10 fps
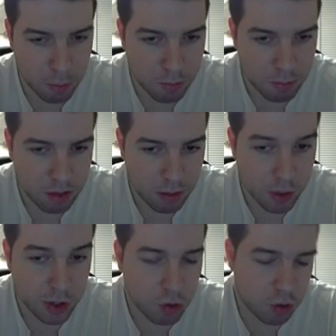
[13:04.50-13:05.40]
a
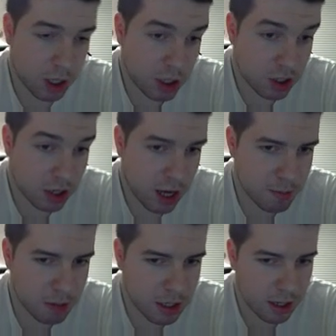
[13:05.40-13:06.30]
weird rotation
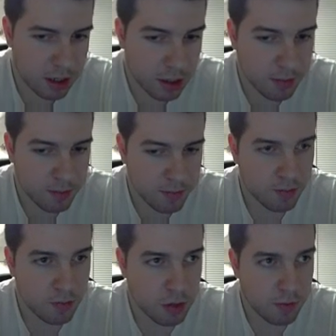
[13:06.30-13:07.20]
happens here
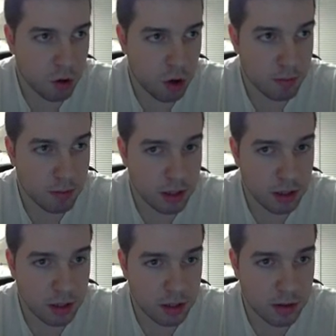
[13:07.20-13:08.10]
from
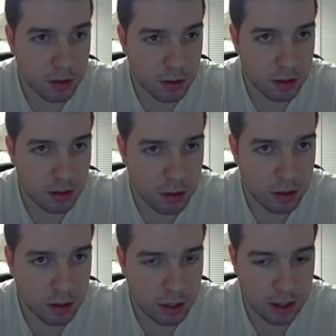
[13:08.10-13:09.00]

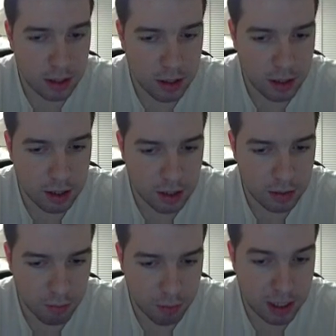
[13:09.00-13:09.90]
the CTs,
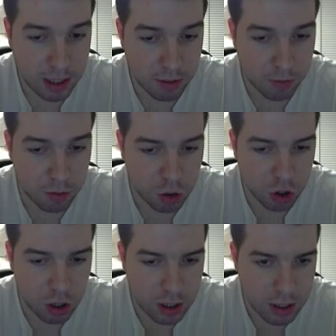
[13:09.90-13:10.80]
basically from
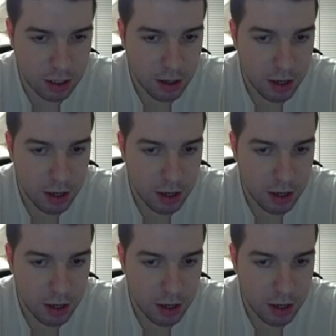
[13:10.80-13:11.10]
Shoxy.